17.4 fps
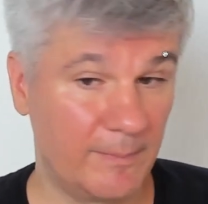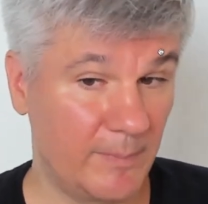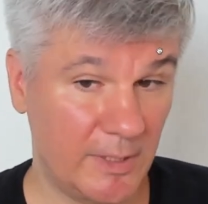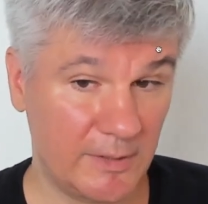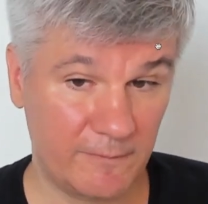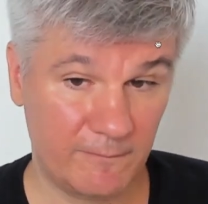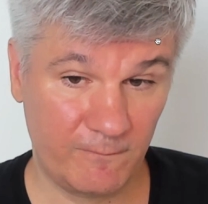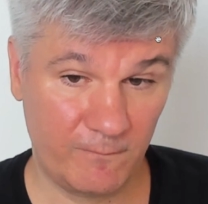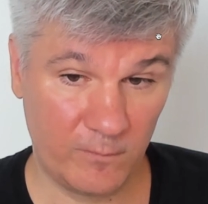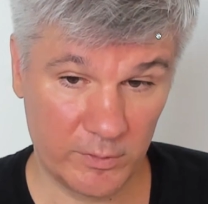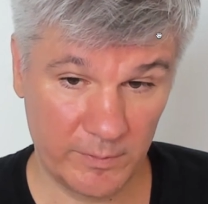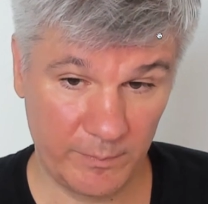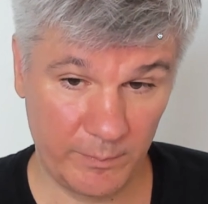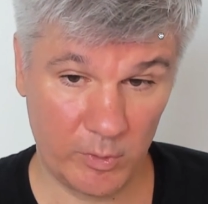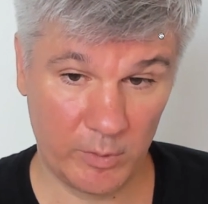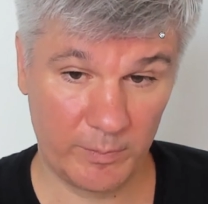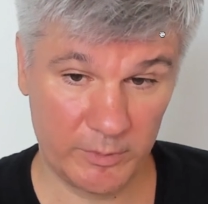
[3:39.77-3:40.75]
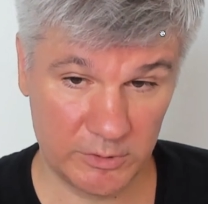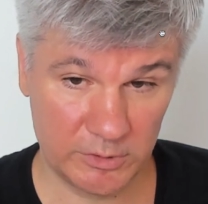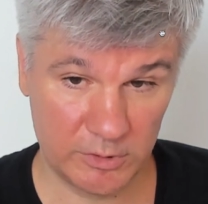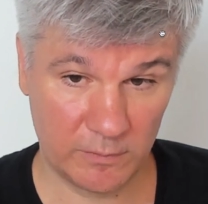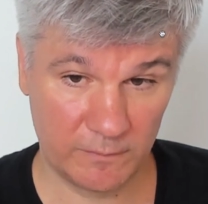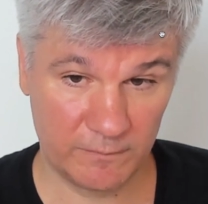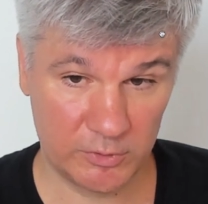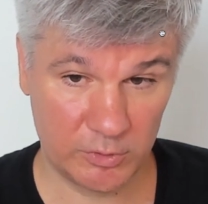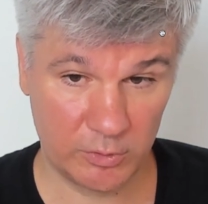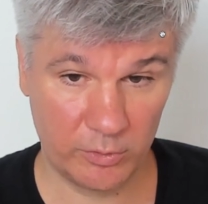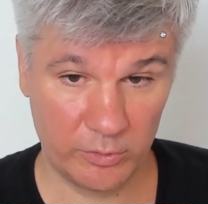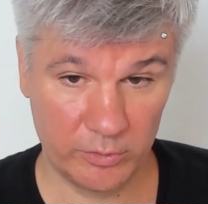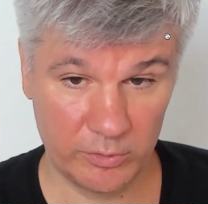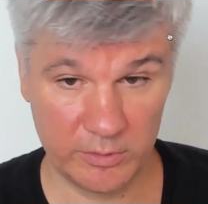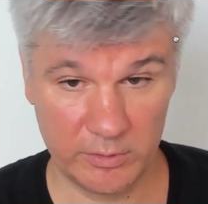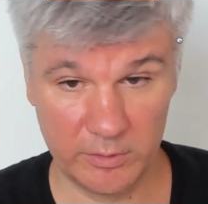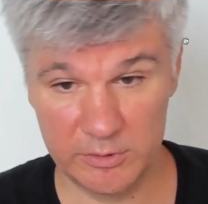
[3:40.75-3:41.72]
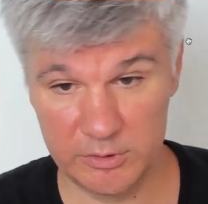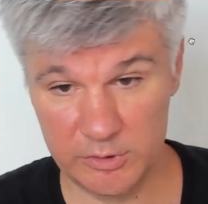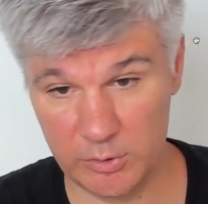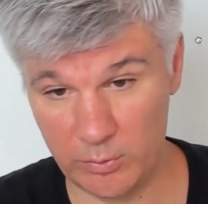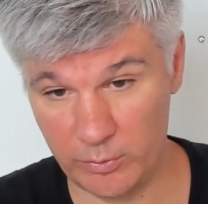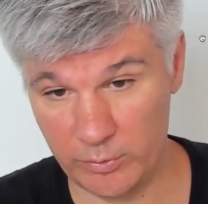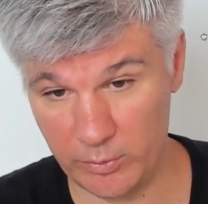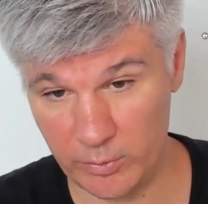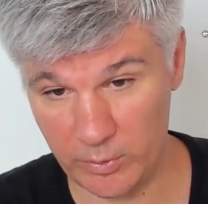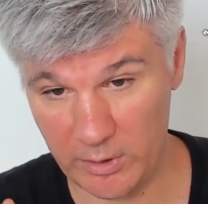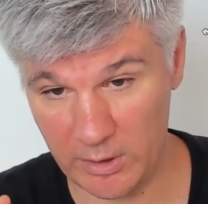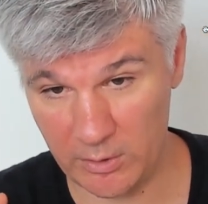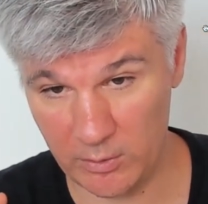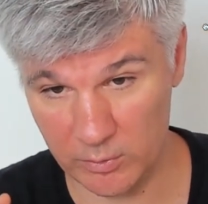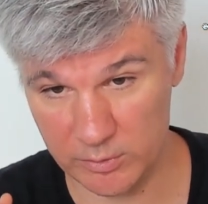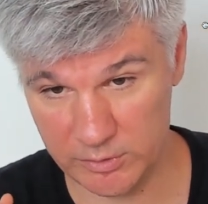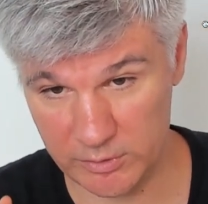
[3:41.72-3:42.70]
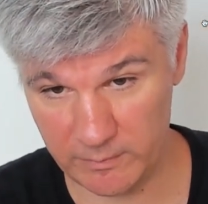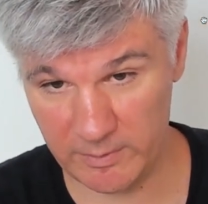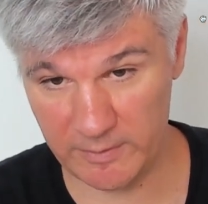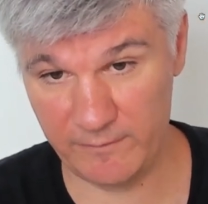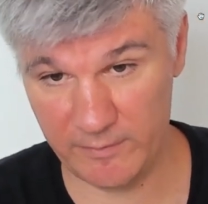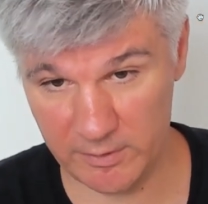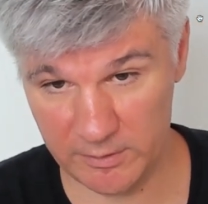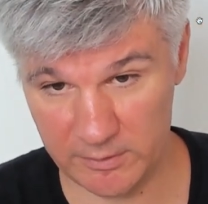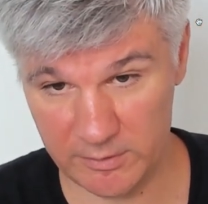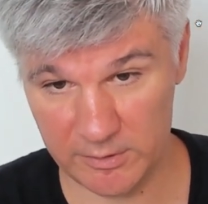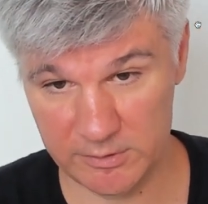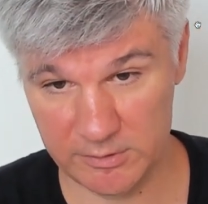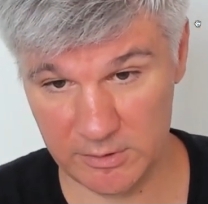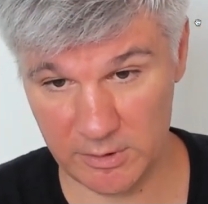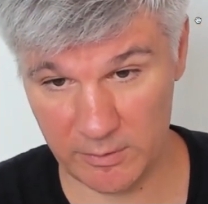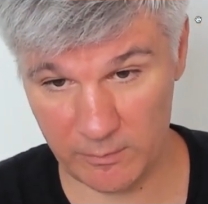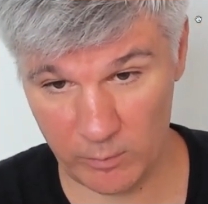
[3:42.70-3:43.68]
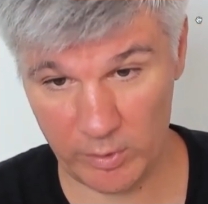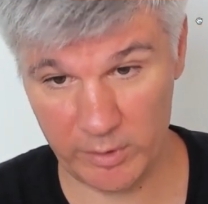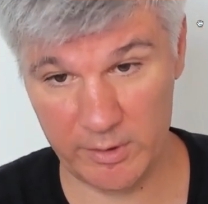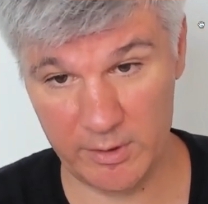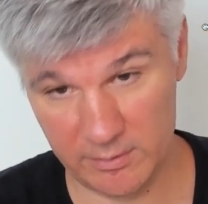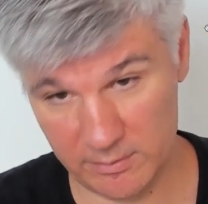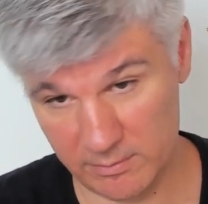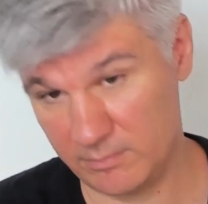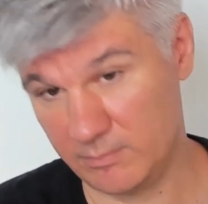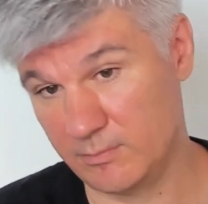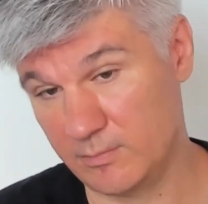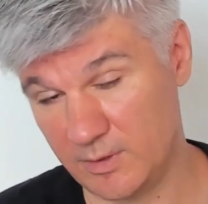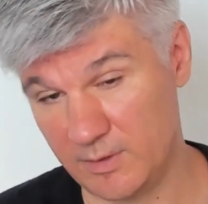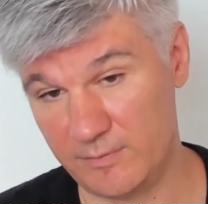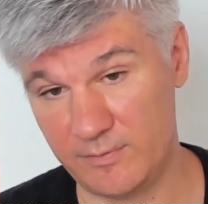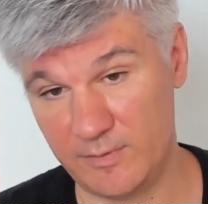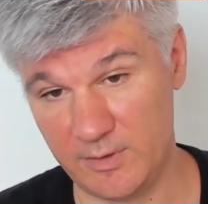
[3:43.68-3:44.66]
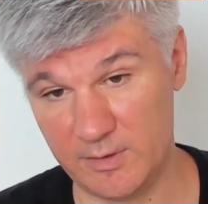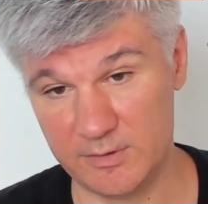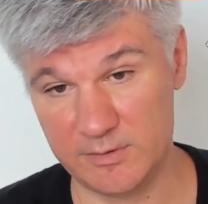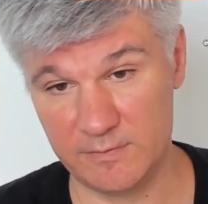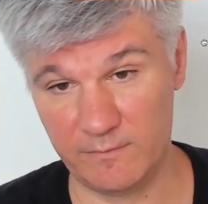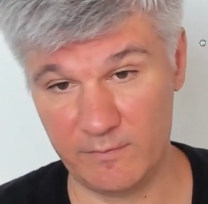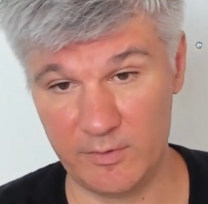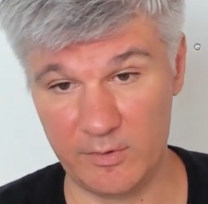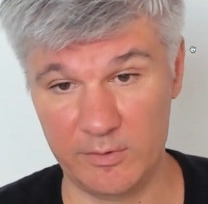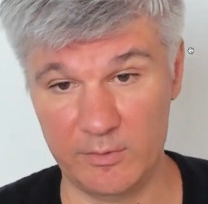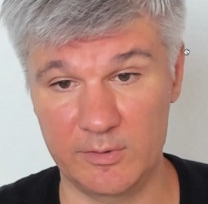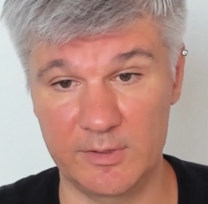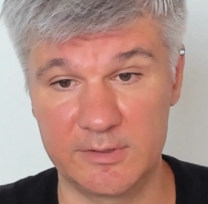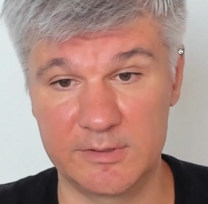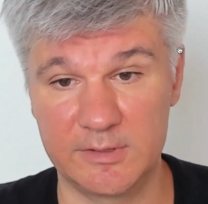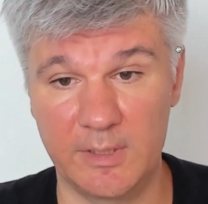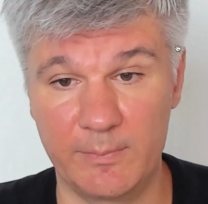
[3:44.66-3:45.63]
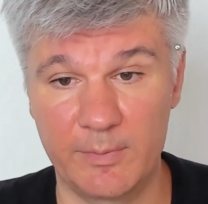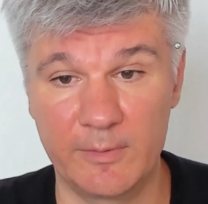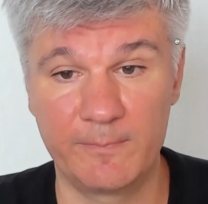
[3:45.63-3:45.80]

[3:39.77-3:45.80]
But for the purpose of showing you how servlet filters are working, I think it's a very good example.